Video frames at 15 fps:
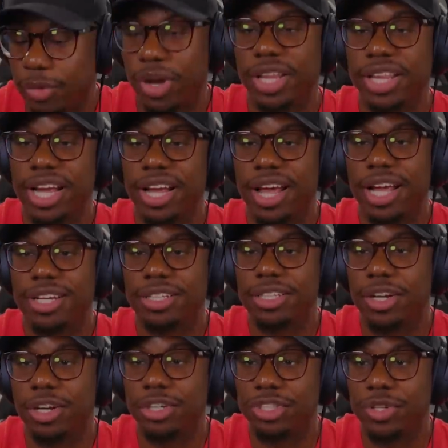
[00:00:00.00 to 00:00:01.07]
Well, I think I
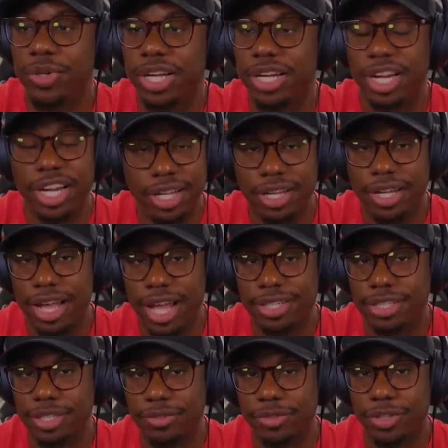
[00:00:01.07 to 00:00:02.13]
actually heard your Canadian
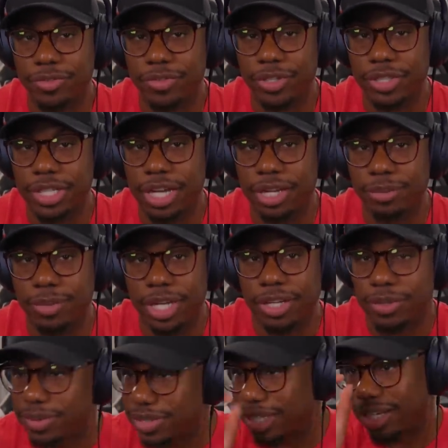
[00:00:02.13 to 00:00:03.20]
accent for the first time. Like,
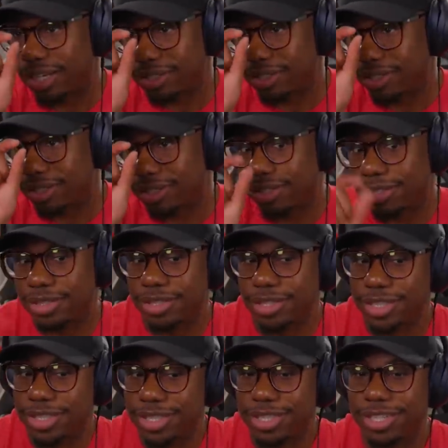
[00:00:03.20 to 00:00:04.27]
it was like,
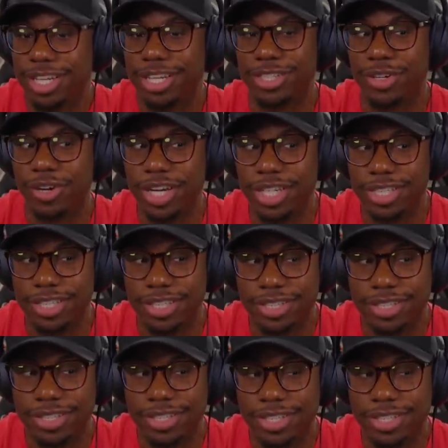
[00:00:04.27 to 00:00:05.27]
that's crazy.